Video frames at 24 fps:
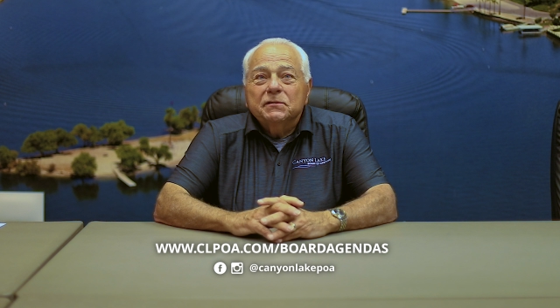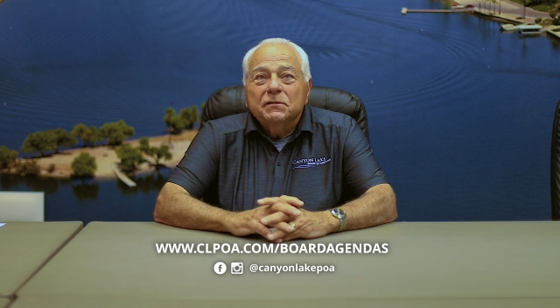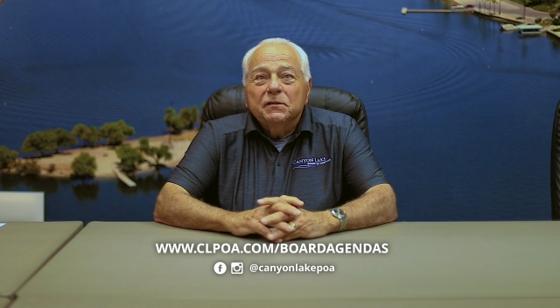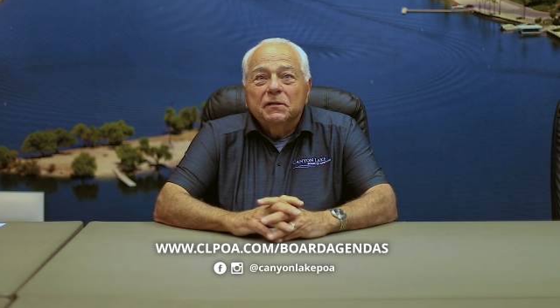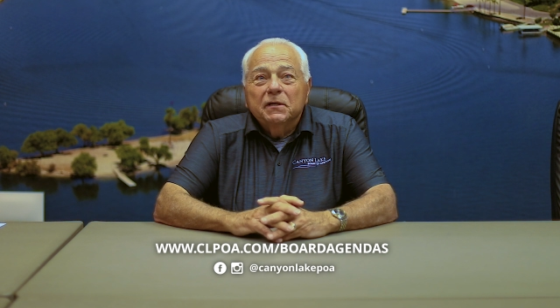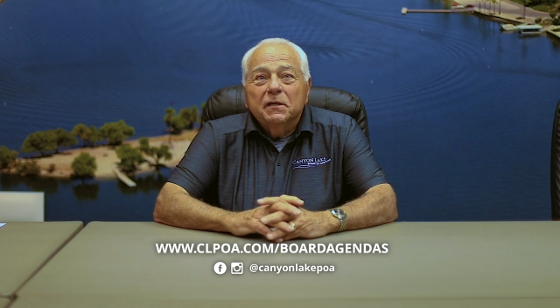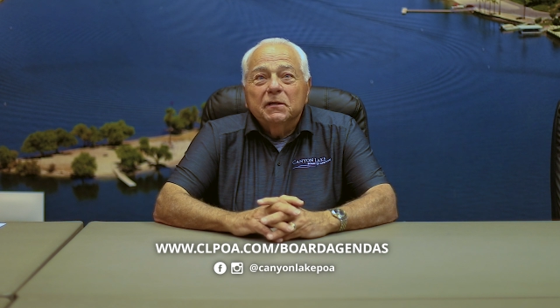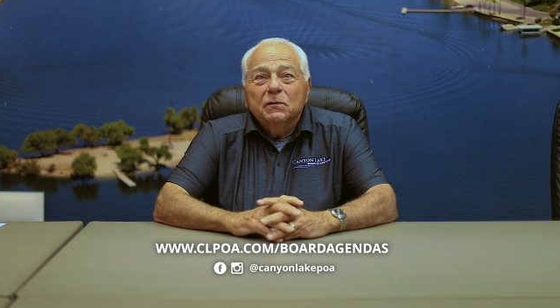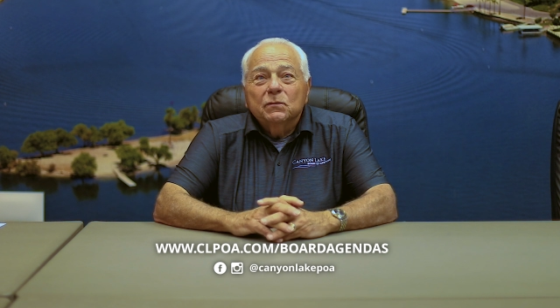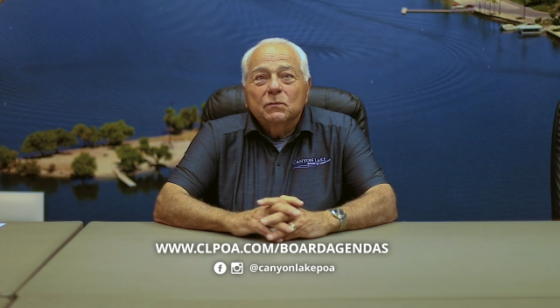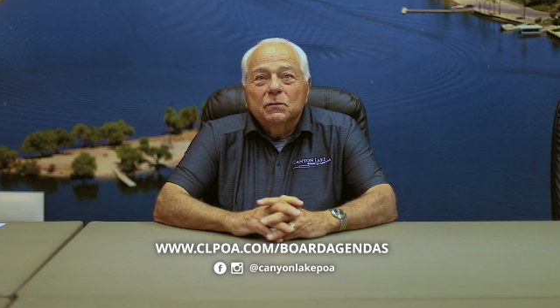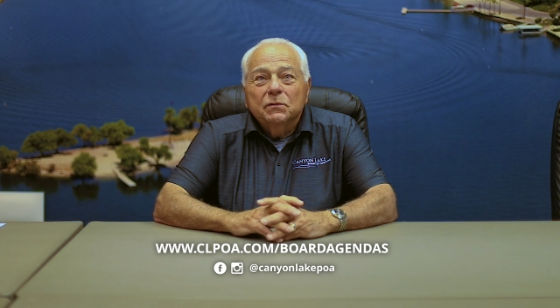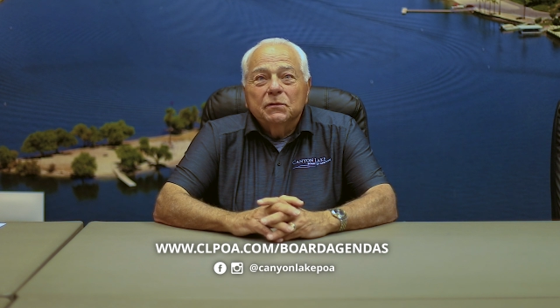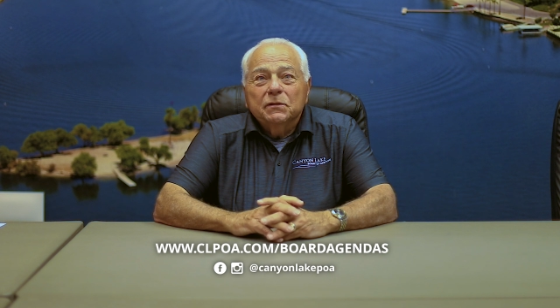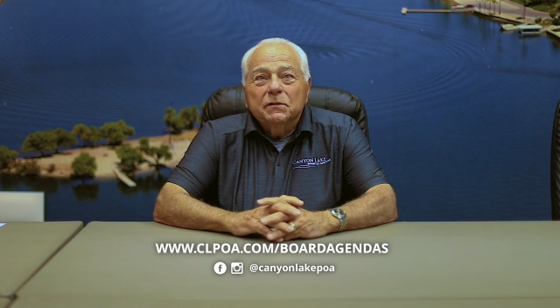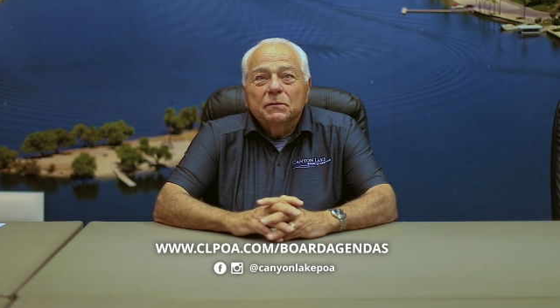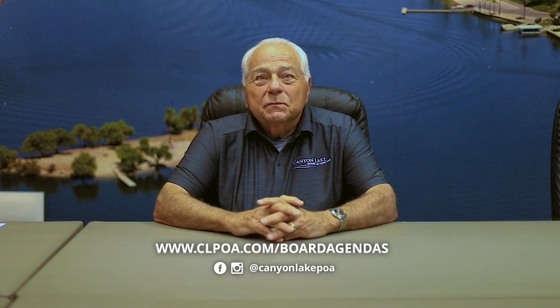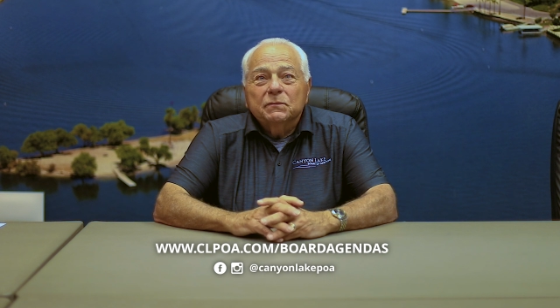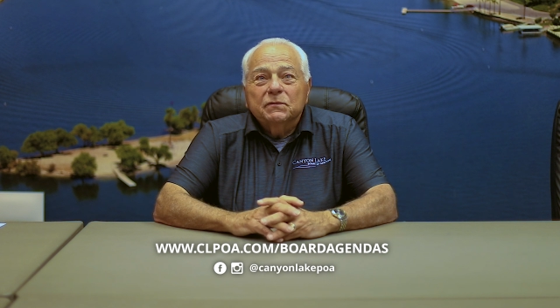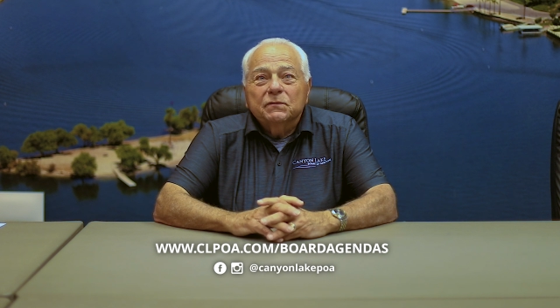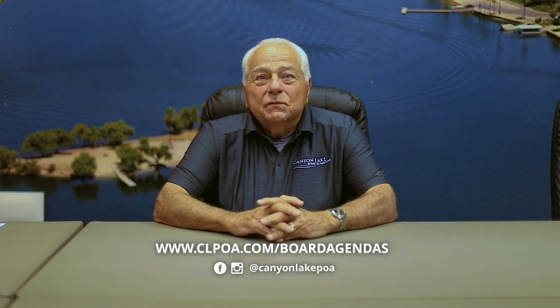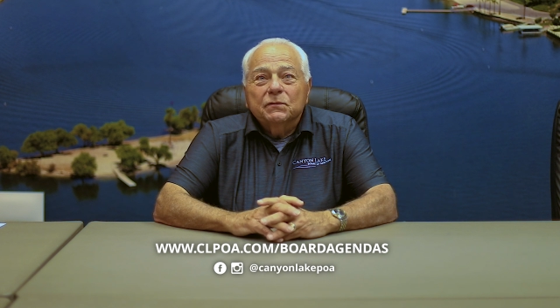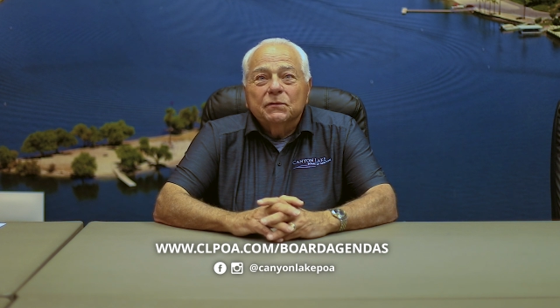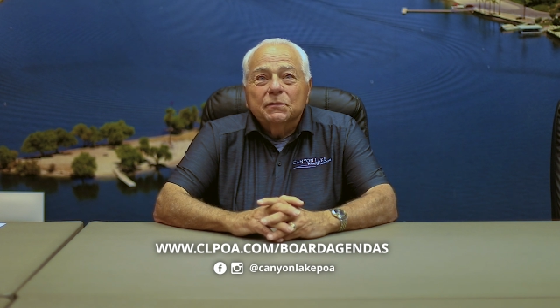Jeanette
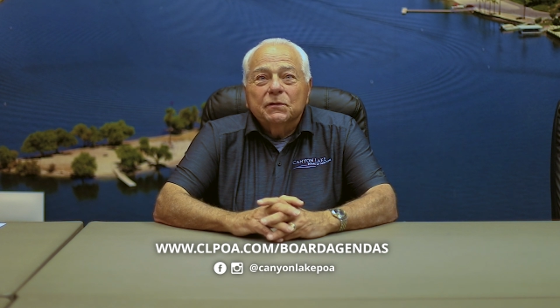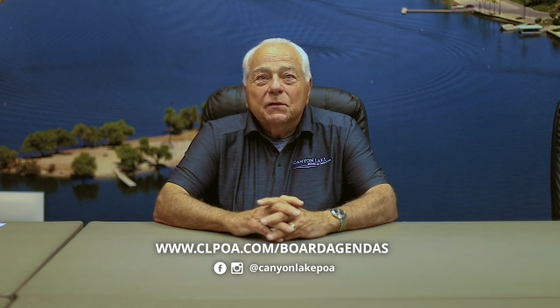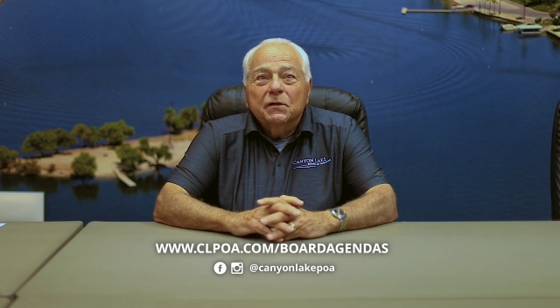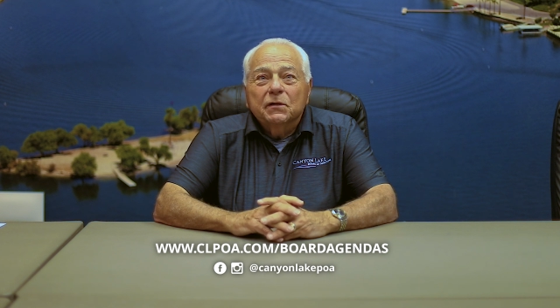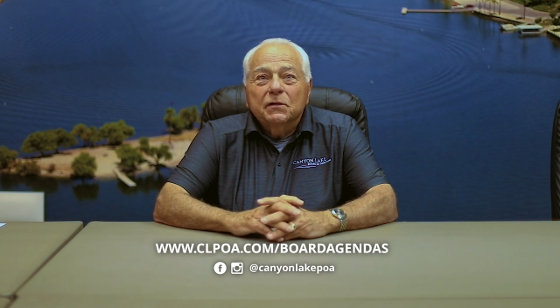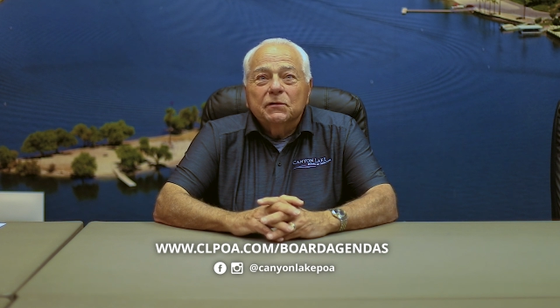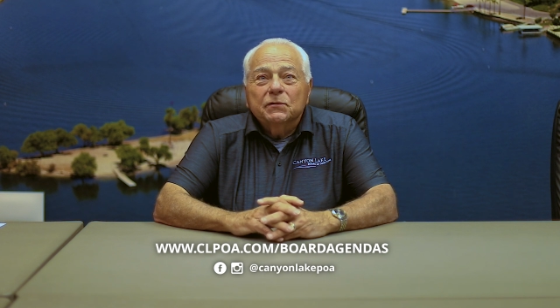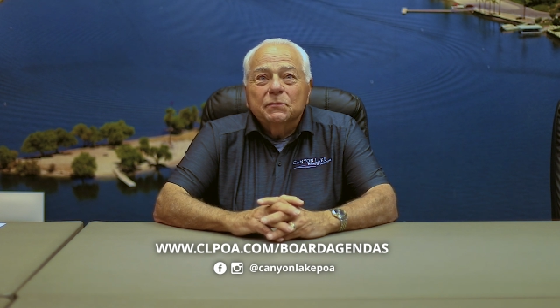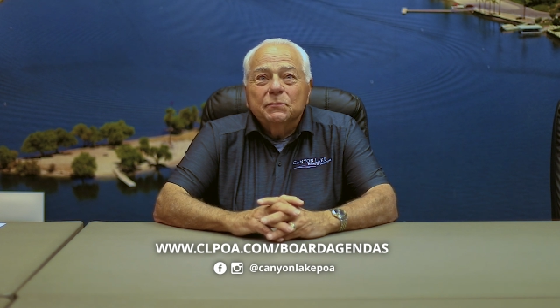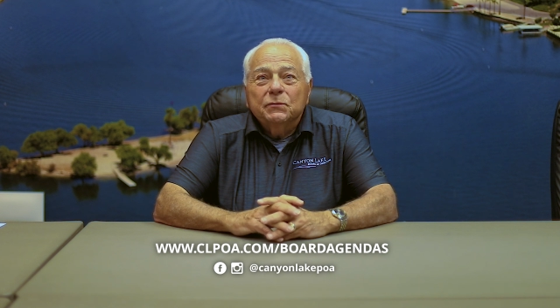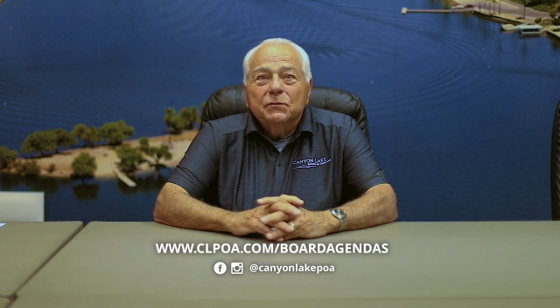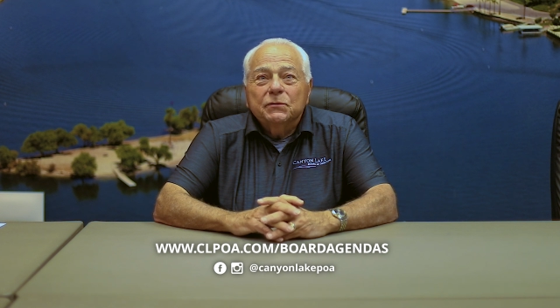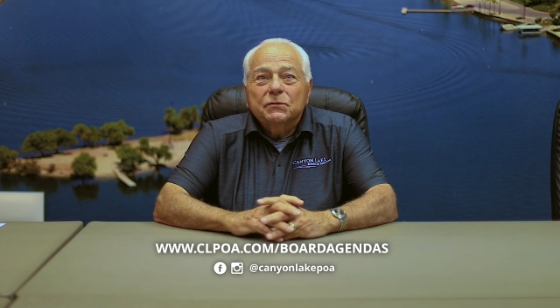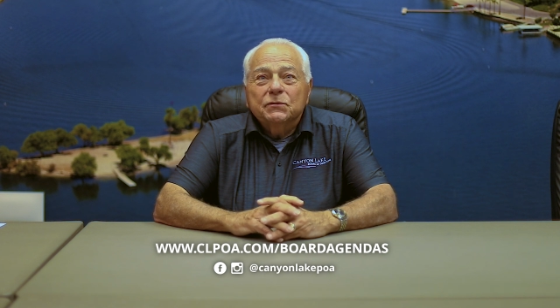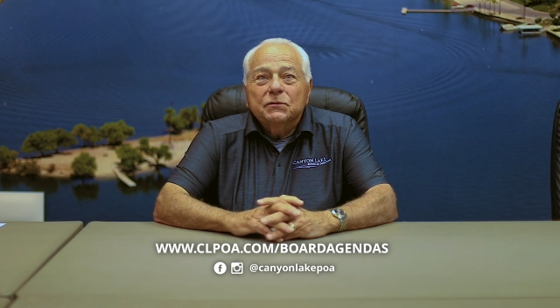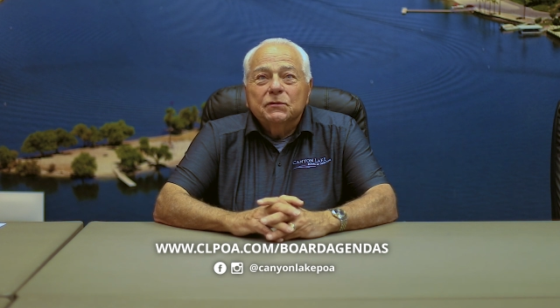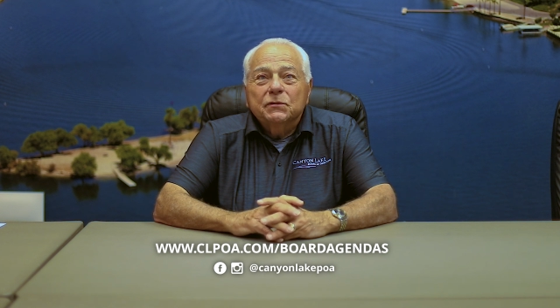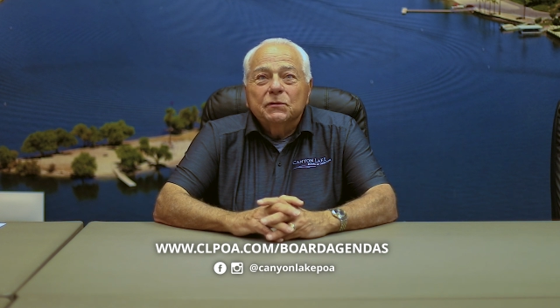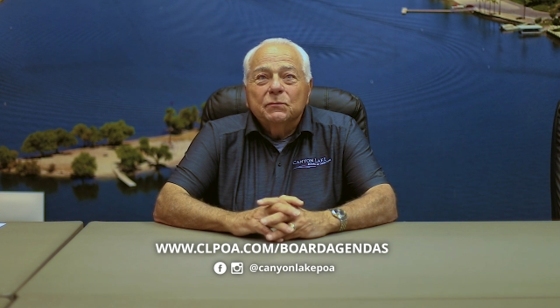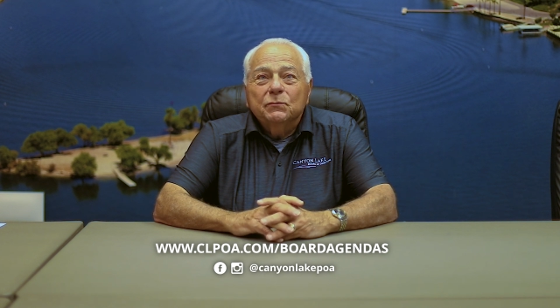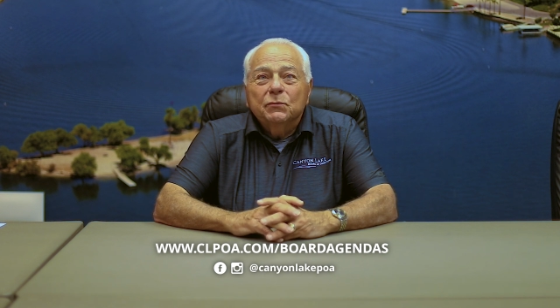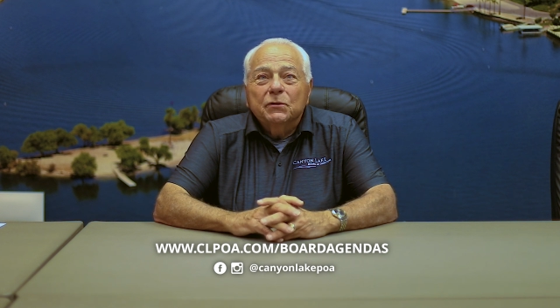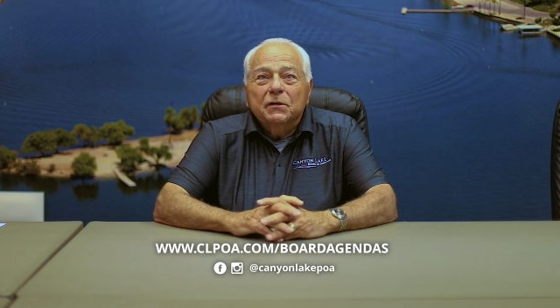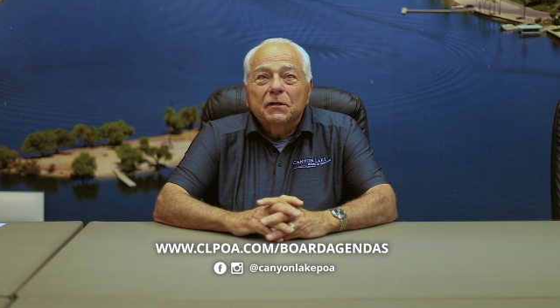Williams for her
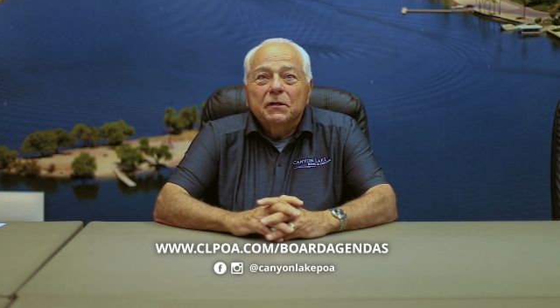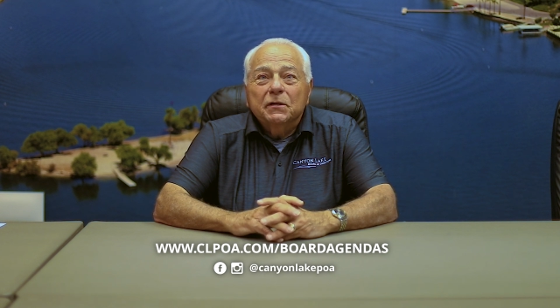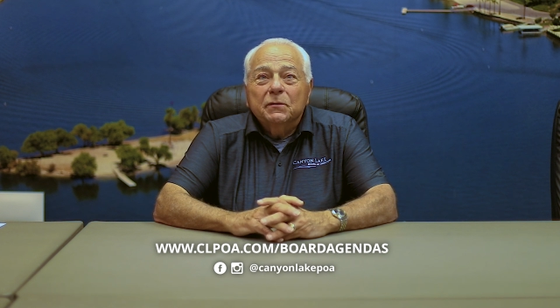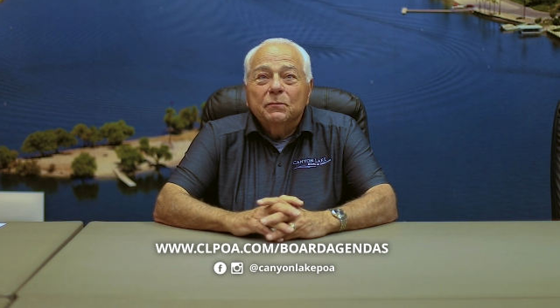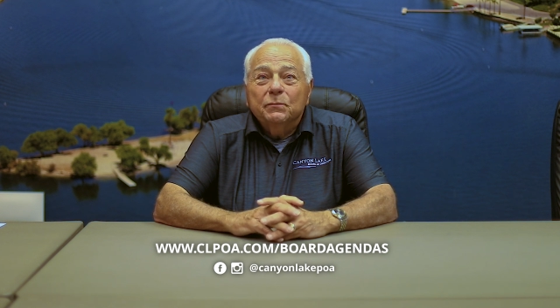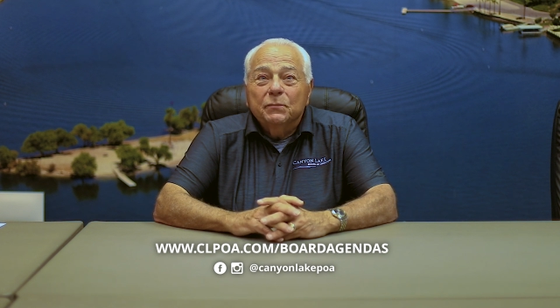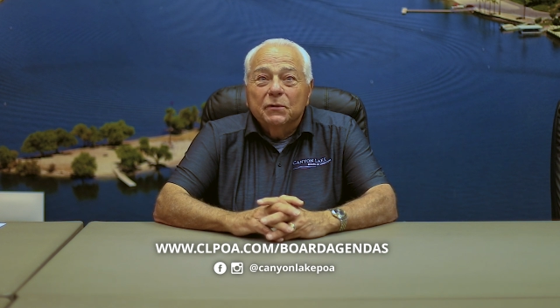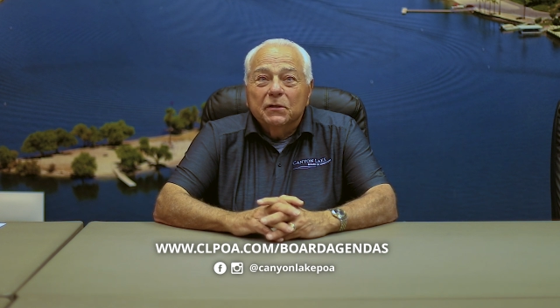contribution to bringing